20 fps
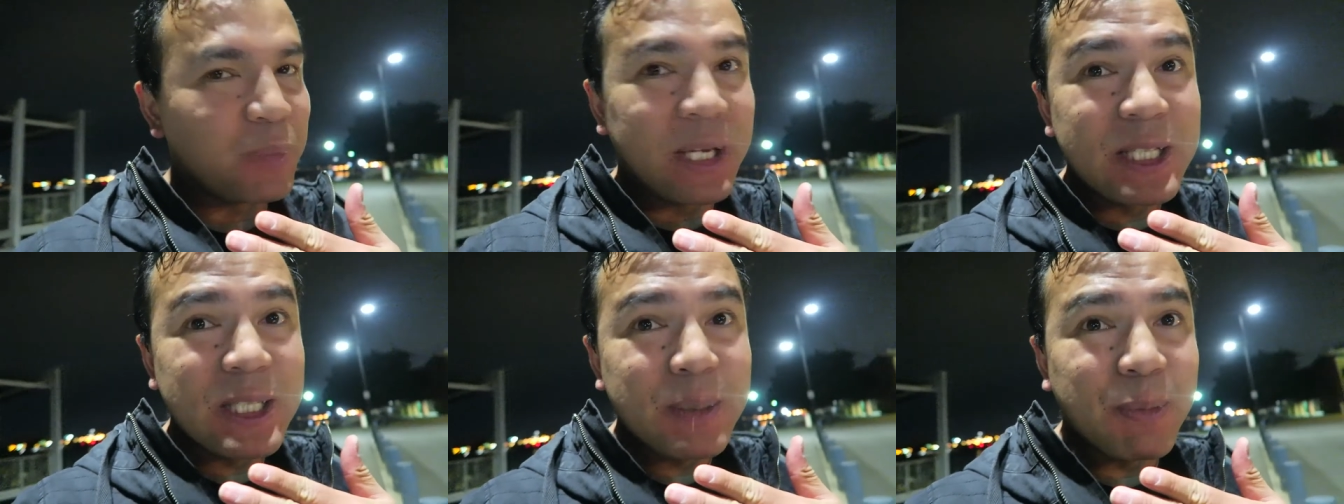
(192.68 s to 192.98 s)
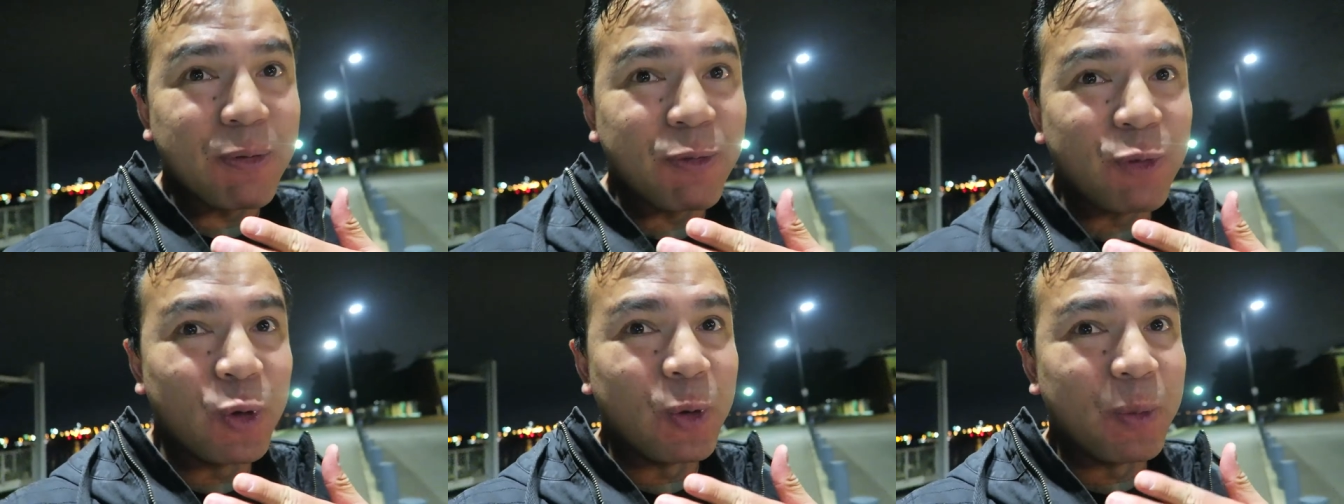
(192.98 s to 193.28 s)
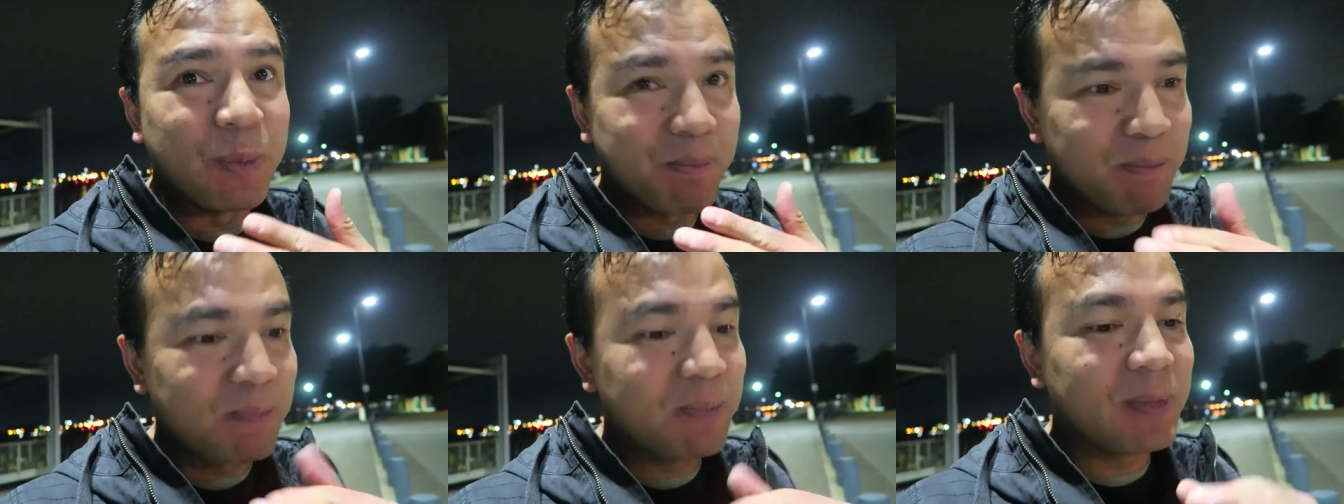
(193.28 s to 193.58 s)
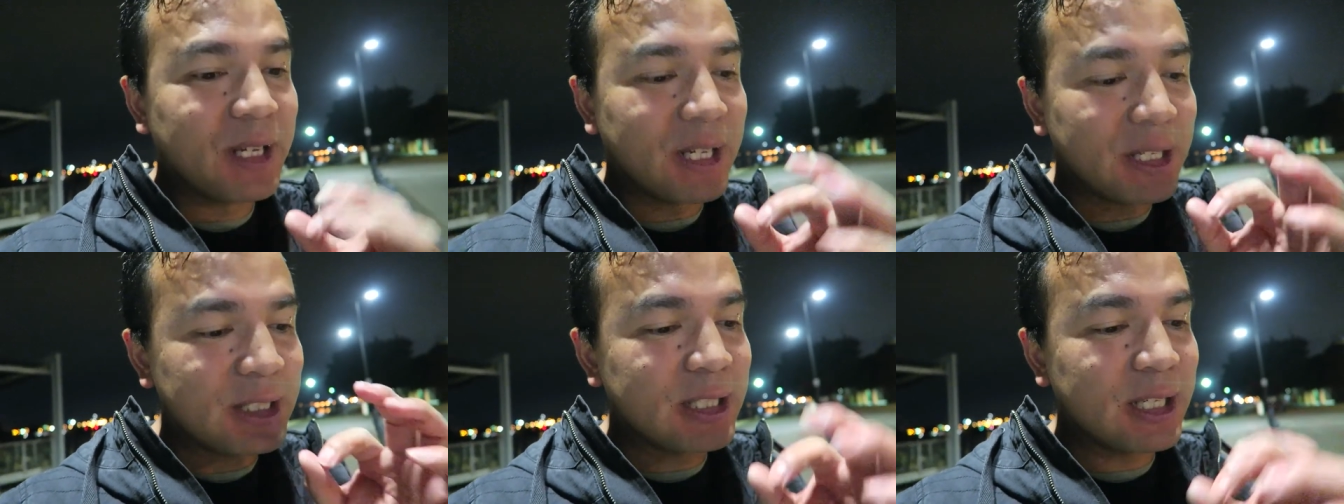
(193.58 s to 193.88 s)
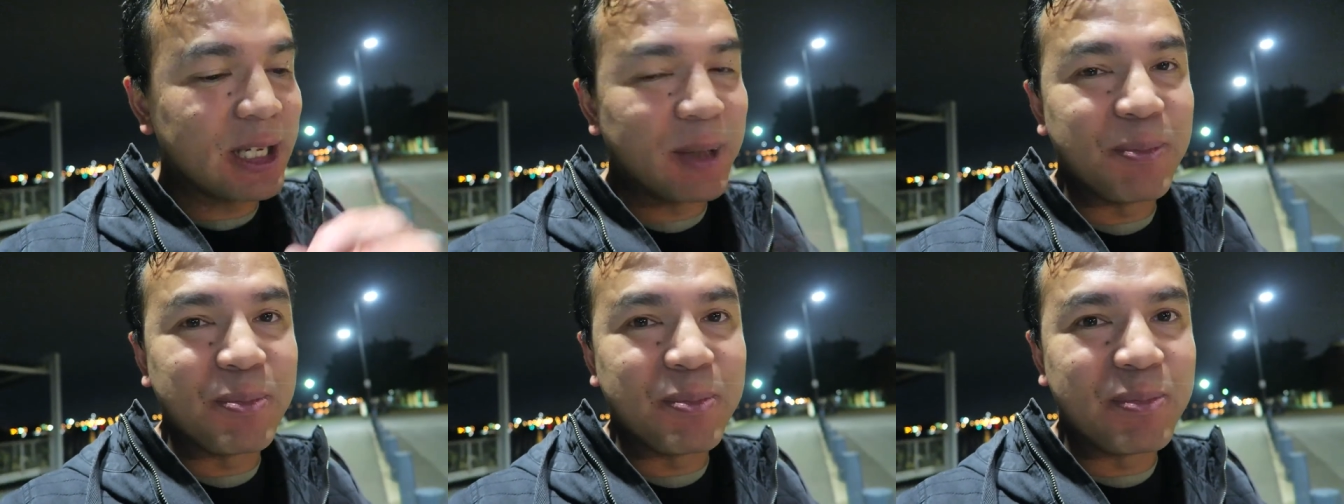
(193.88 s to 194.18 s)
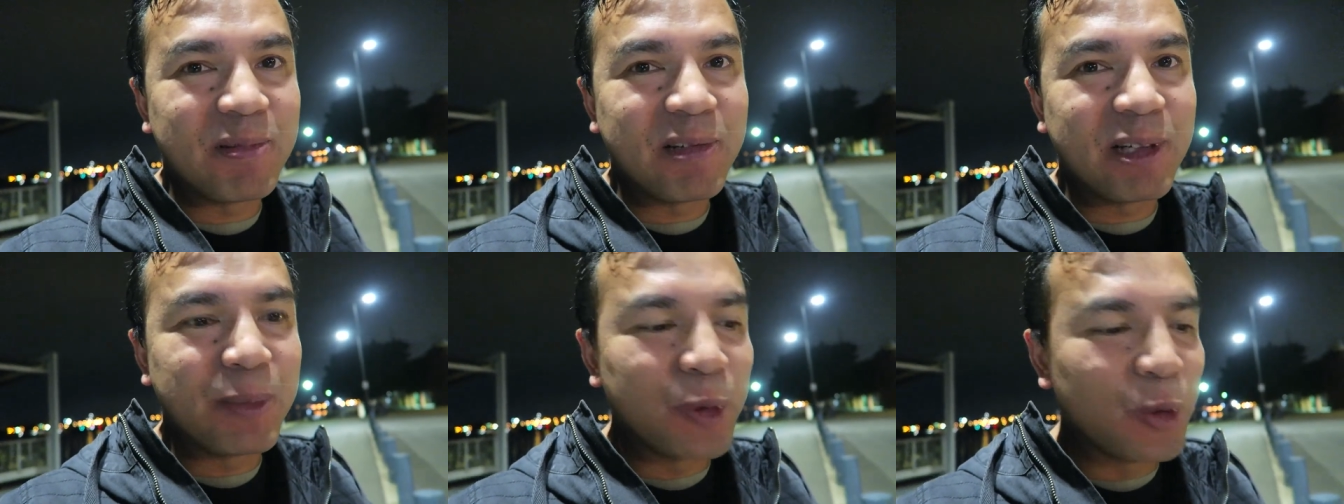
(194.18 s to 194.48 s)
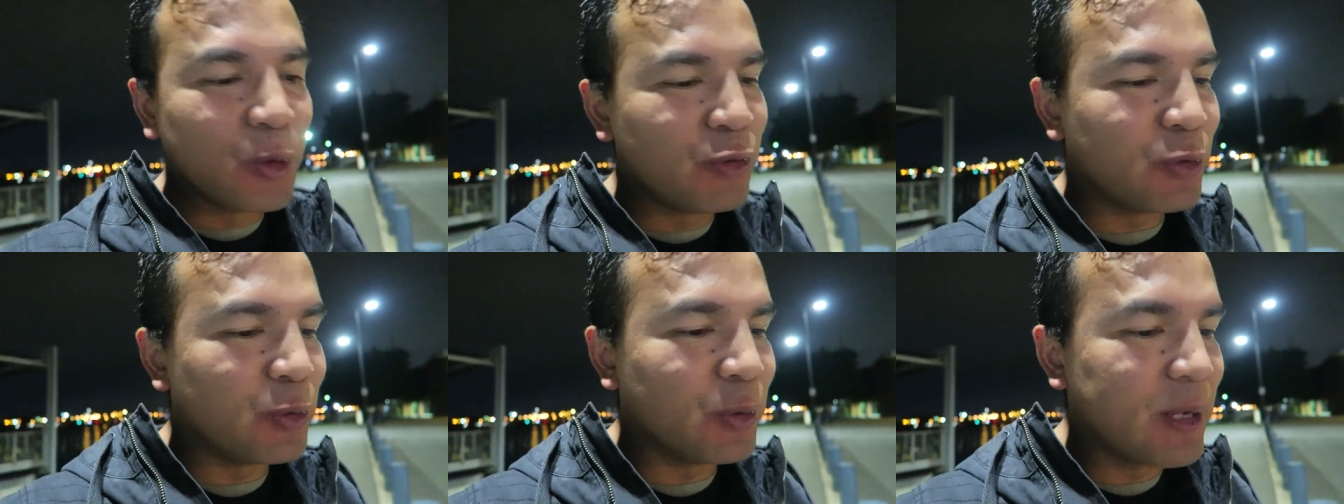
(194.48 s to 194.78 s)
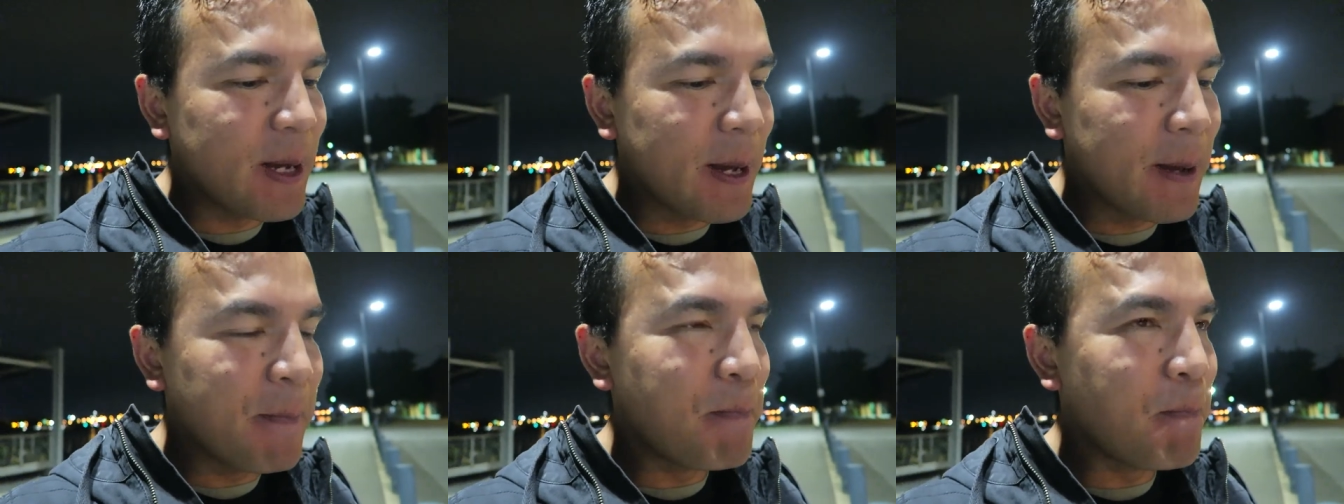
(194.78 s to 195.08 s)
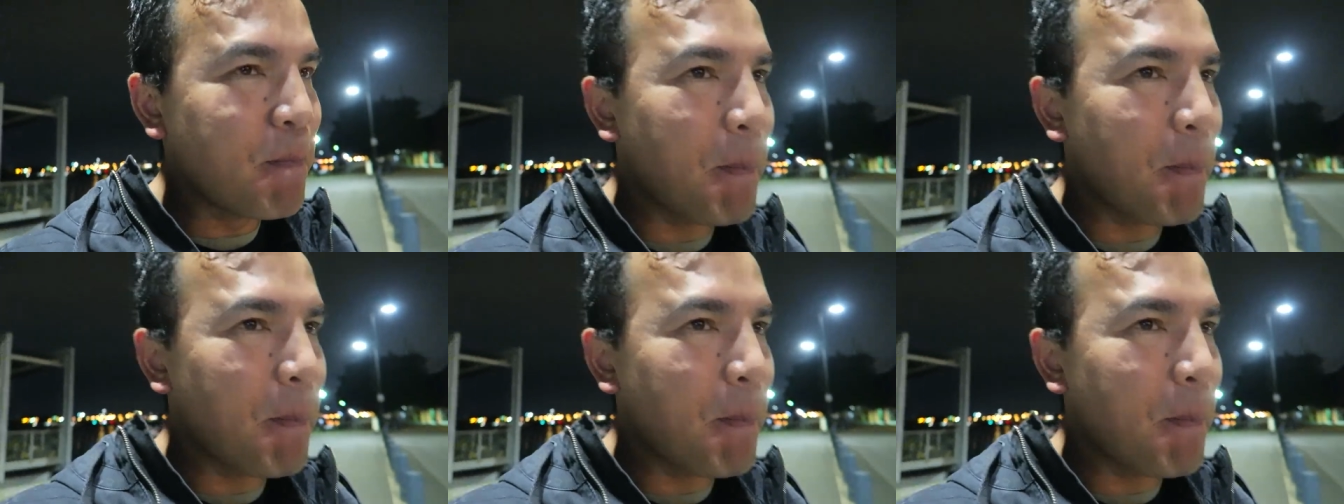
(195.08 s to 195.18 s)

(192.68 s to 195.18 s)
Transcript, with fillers: pizza before. That's uh, pretty beautiful there.